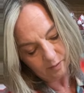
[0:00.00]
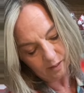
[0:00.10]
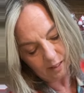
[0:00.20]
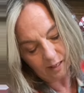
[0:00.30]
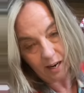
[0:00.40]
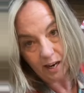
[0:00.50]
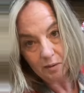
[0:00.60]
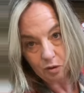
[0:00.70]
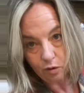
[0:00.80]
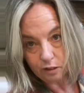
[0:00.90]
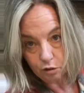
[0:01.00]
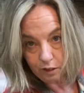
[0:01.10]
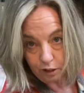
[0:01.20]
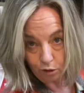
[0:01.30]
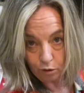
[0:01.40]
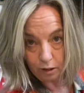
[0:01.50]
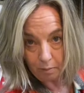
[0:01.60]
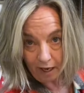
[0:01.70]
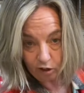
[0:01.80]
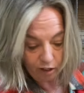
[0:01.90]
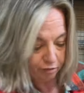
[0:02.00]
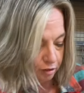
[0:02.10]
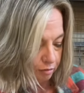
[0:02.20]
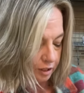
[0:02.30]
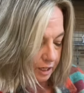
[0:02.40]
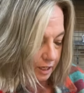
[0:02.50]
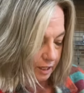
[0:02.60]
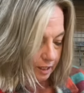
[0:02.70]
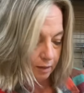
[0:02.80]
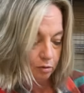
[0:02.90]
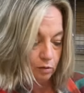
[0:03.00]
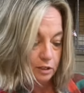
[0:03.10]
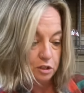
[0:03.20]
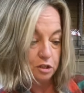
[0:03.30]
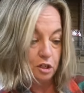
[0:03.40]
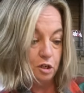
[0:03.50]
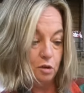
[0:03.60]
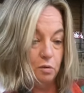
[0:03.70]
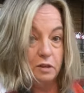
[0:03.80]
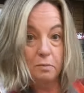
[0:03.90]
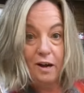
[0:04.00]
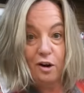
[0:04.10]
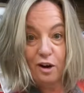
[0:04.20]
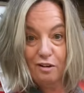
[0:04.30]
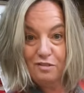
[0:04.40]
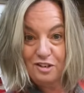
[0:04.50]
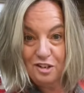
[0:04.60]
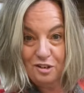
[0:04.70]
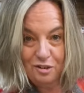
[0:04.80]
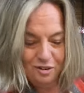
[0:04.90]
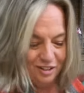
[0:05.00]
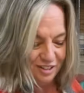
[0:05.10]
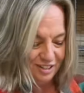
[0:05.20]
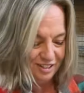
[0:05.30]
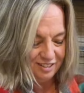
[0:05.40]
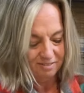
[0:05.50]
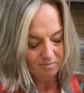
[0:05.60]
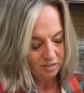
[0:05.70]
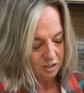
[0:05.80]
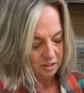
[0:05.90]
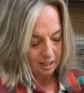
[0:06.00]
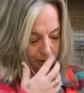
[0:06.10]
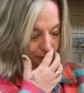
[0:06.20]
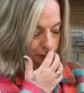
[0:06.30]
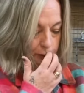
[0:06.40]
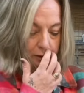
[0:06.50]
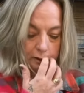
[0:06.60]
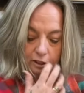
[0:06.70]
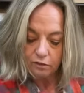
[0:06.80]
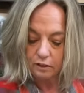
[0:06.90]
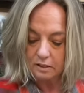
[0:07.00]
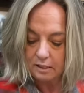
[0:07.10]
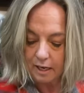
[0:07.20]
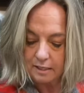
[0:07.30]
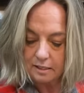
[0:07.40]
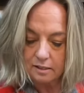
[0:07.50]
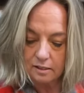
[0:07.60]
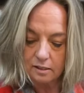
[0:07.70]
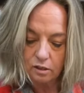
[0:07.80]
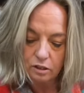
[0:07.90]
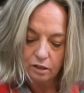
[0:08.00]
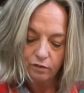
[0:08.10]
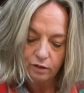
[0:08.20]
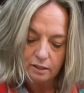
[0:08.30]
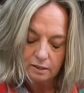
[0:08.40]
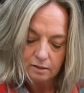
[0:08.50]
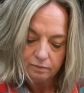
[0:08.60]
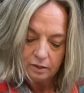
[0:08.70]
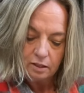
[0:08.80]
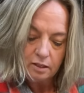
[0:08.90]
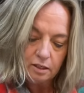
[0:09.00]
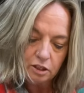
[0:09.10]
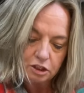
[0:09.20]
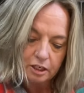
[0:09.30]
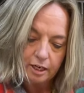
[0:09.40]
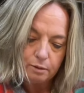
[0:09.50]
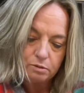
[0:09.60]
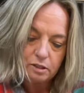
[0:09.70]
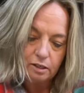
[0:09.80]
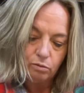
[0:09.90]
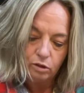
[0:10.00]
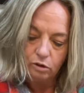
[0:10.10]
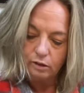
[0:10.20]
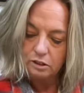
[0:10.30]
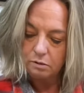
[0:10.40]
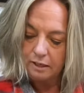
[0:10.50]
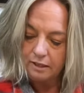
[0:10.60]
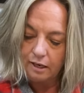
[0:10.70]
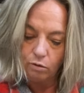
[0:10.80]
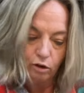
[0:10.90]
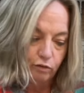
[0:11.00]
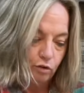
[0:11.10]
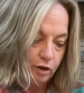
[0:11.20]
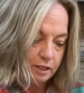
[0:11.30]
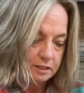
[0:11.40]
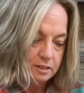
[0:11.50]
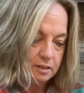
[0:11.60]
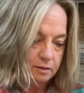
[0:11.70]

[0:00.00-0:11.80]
And I am going to ignore the power of 3, and I'm going to go with the power of 2. Just how they're different sizes, they're different shapes, and we're going to make that work for us.